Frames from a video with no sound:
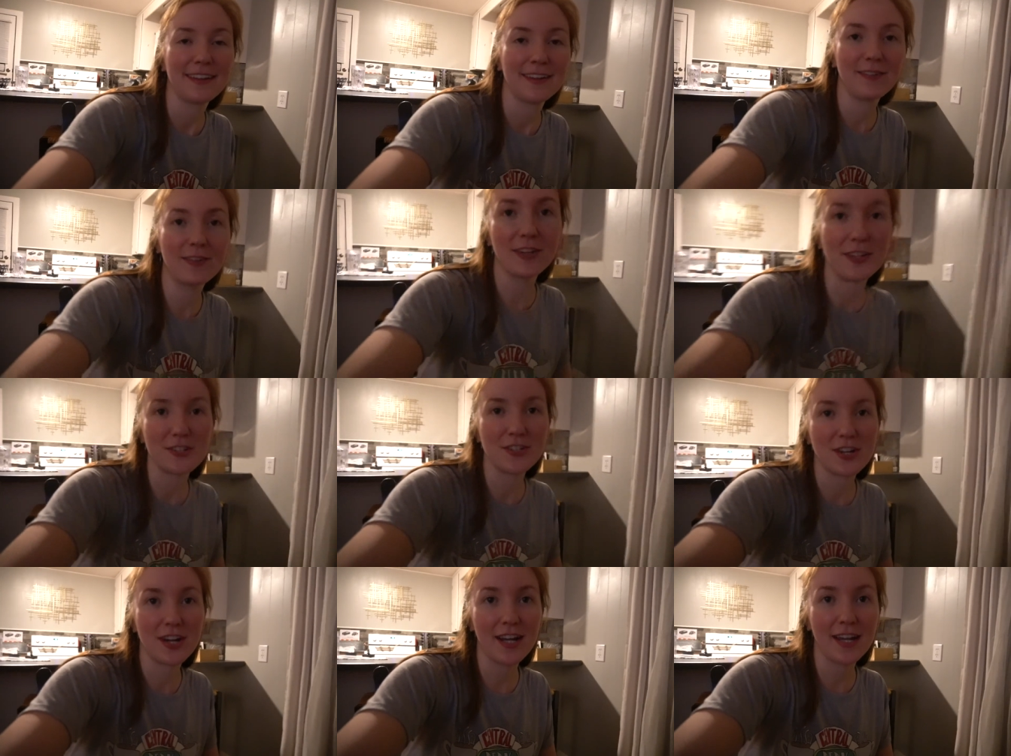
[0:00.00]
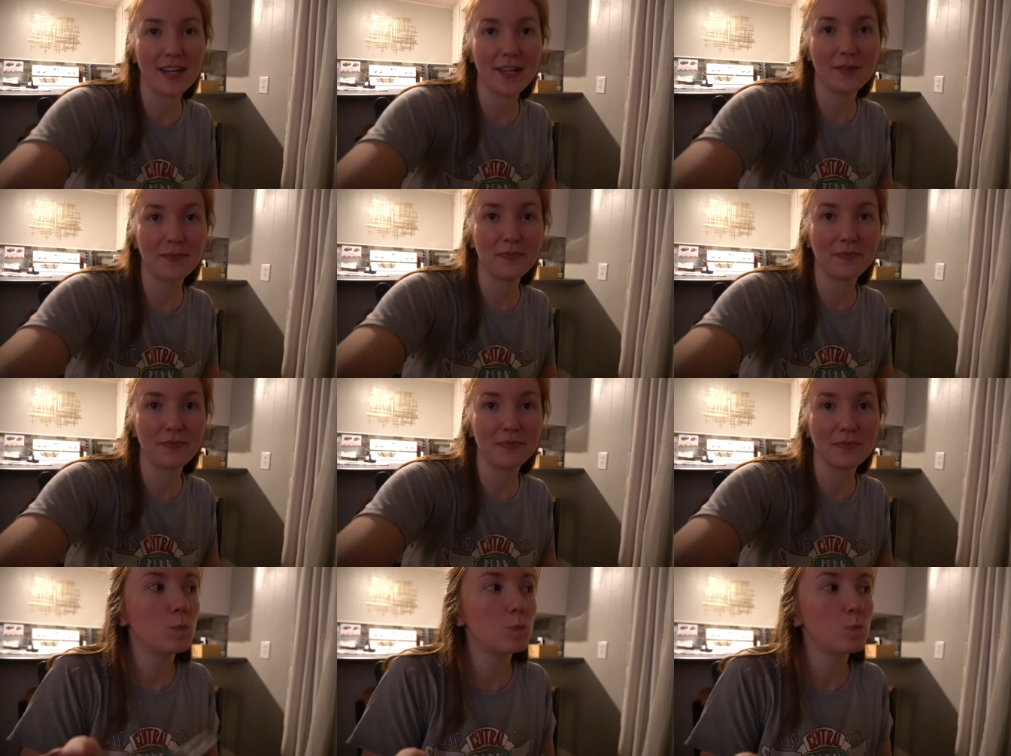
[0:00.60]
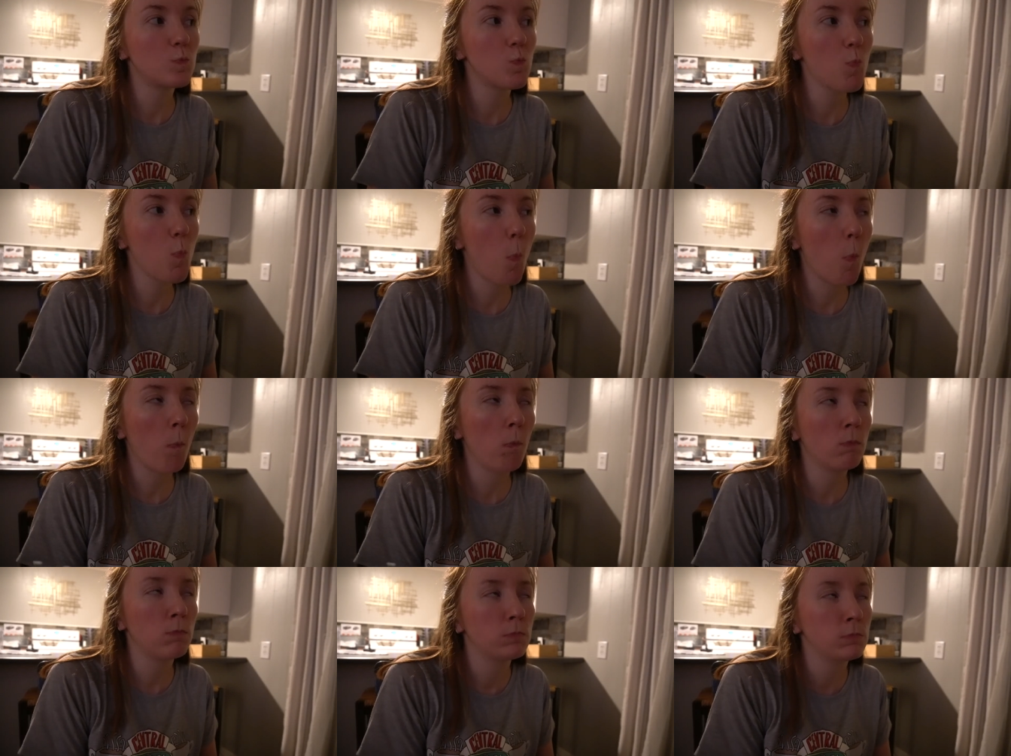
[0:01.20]
want to try it.
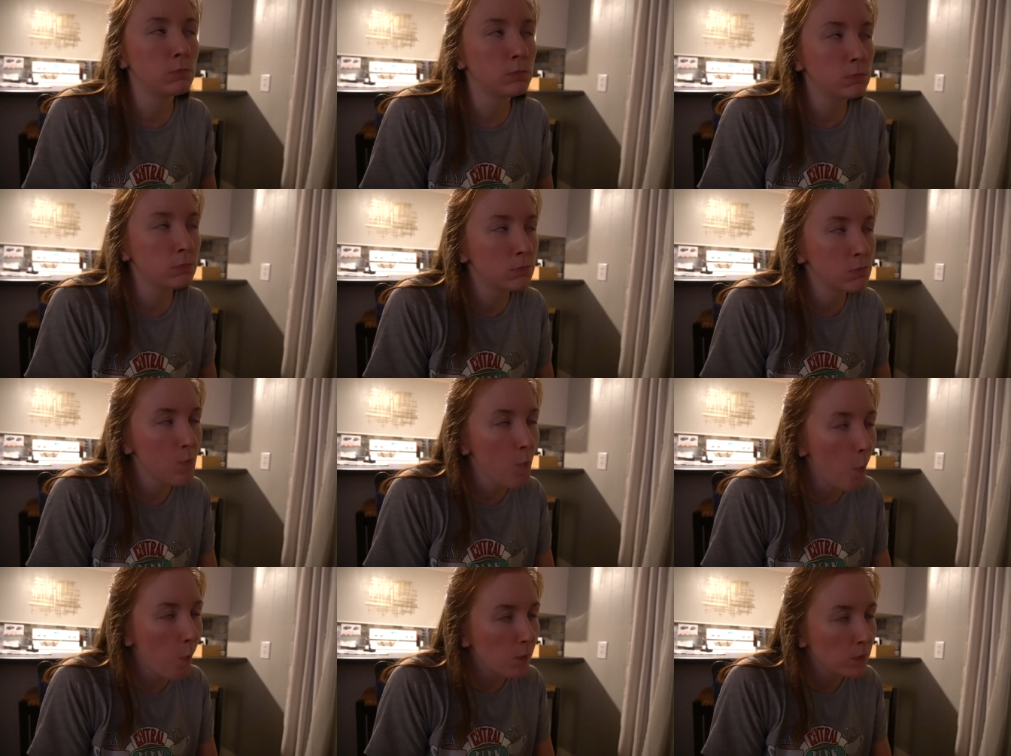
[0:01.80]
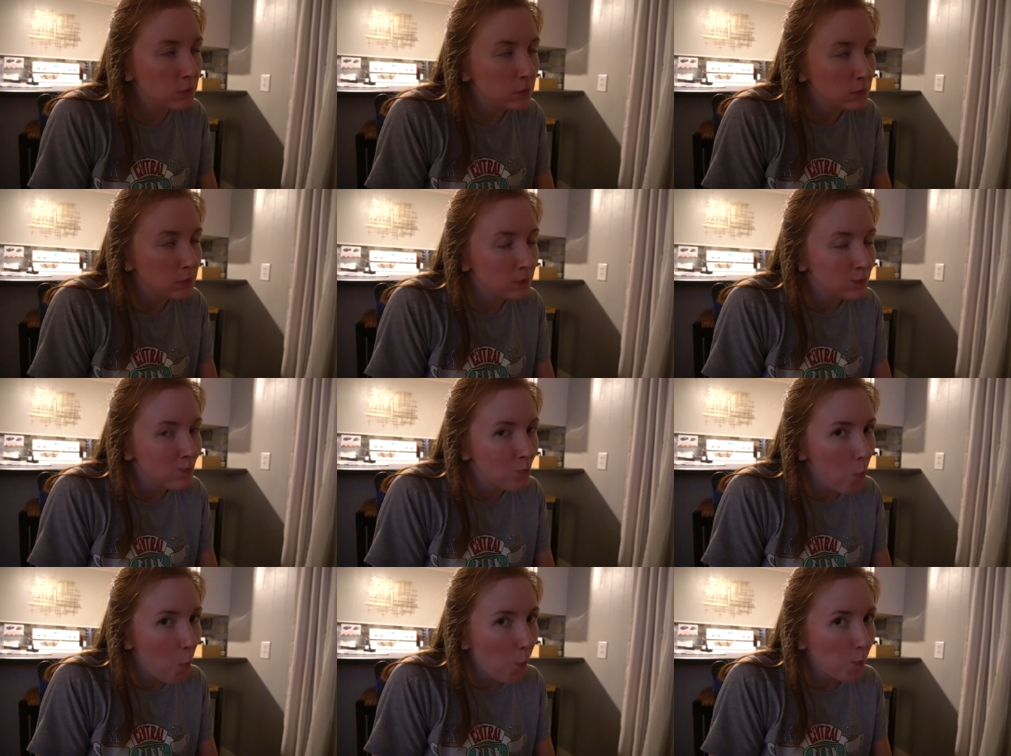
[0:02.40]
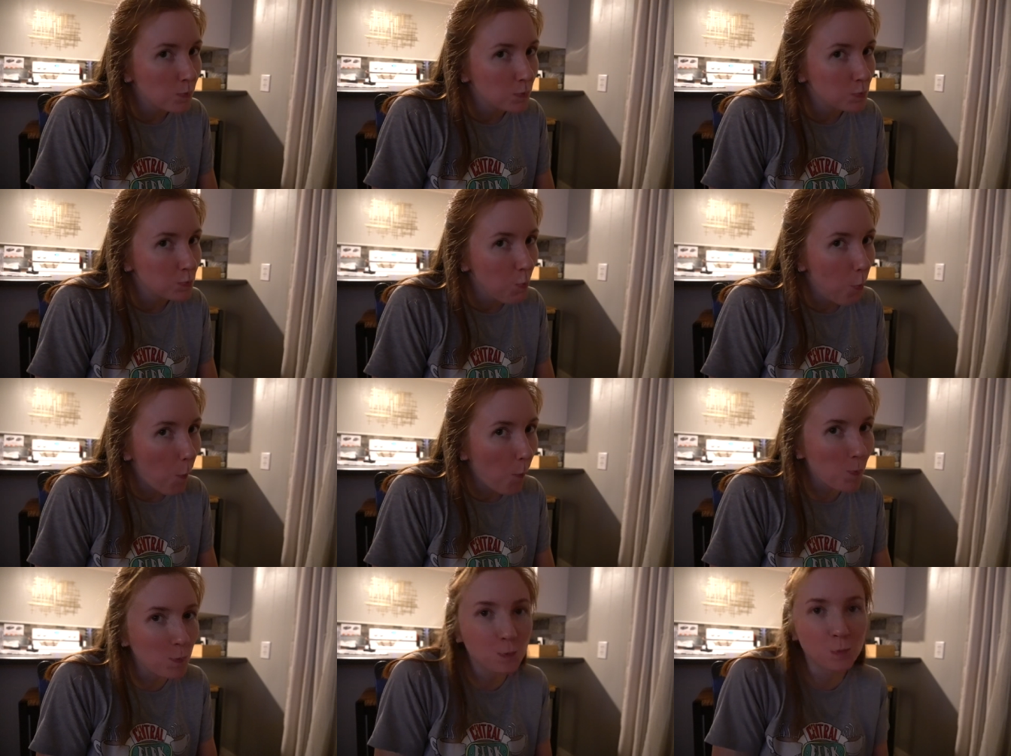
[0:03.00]
Like I've had this before.
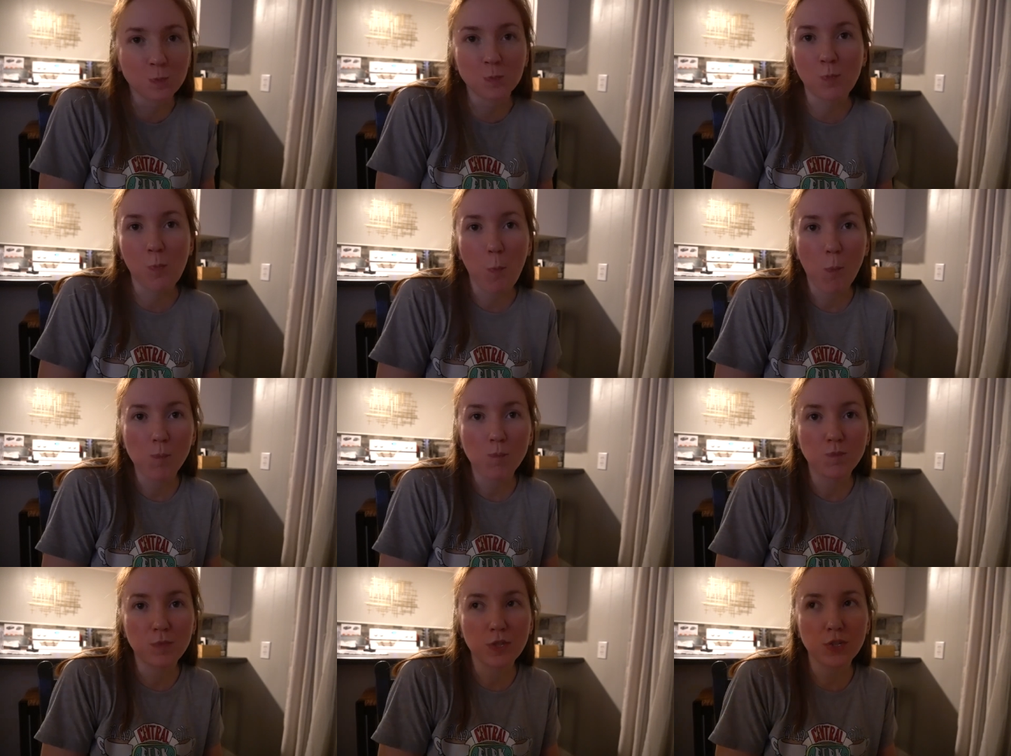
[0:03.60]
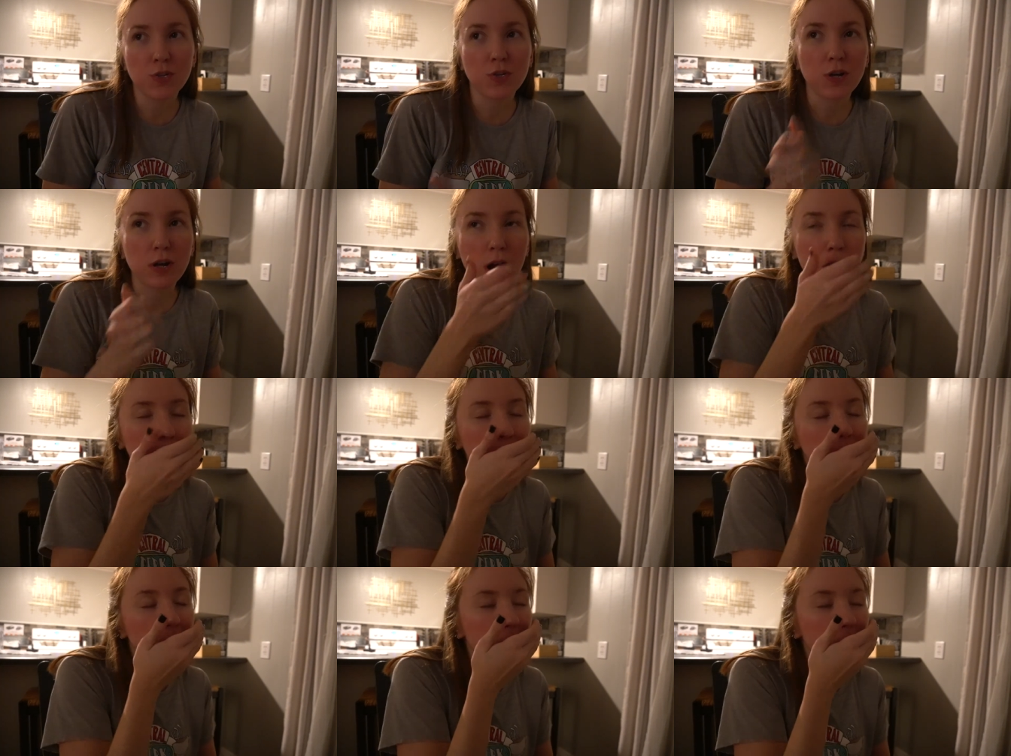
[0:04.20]
Mmm, that's good. I don't